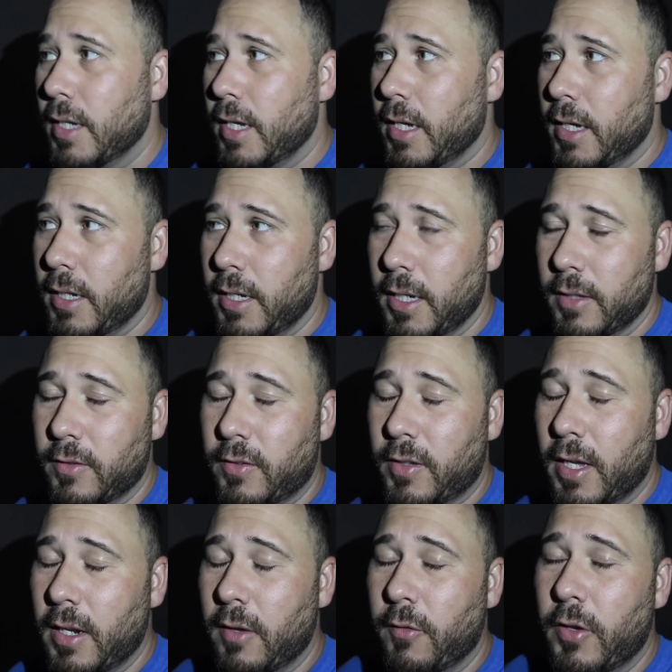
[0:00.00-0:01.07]
And
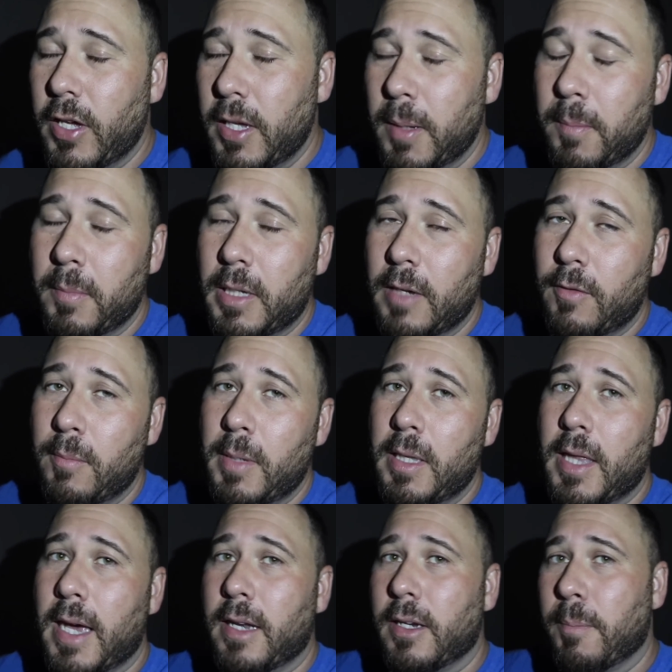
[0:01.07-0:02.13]
instead of him giving me
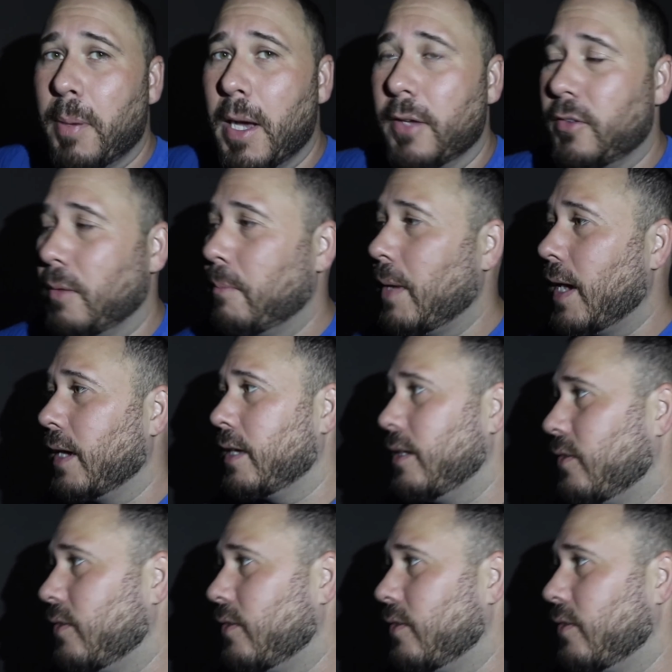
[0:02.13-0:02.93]
that deposit back,